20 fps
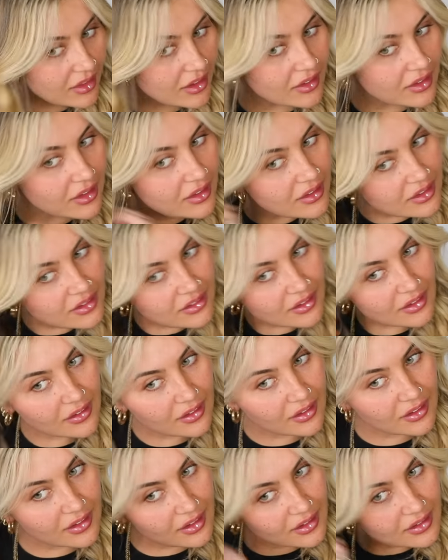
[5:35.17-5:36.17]
thing on the other
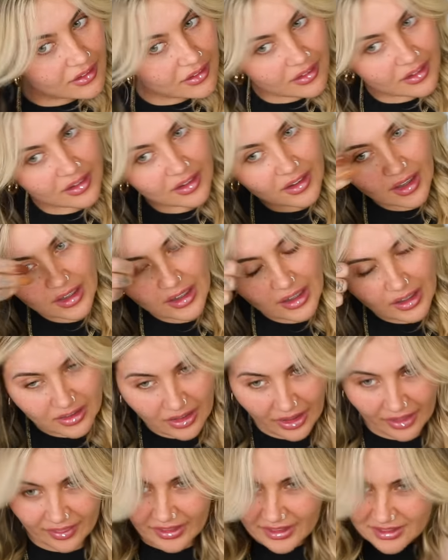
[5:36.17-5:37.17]
side. And I,
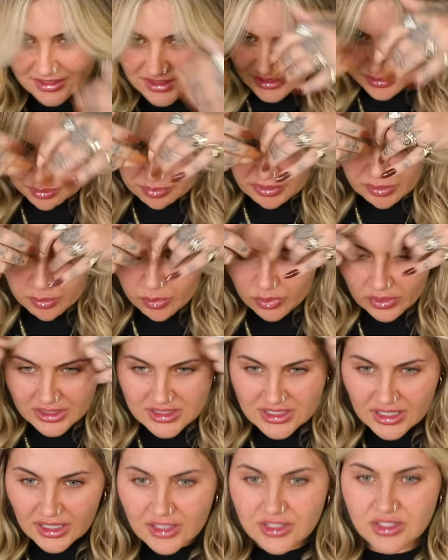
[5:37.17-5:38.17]
I like to pay more
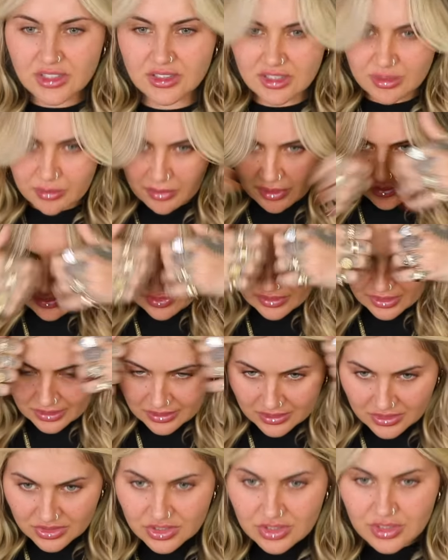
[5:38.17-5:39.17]
attention to my
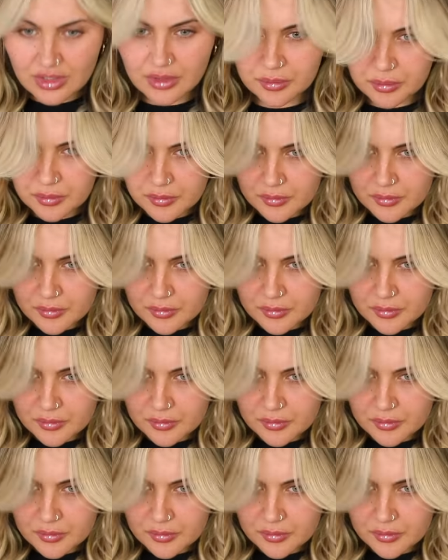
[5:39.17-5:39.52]
fringe,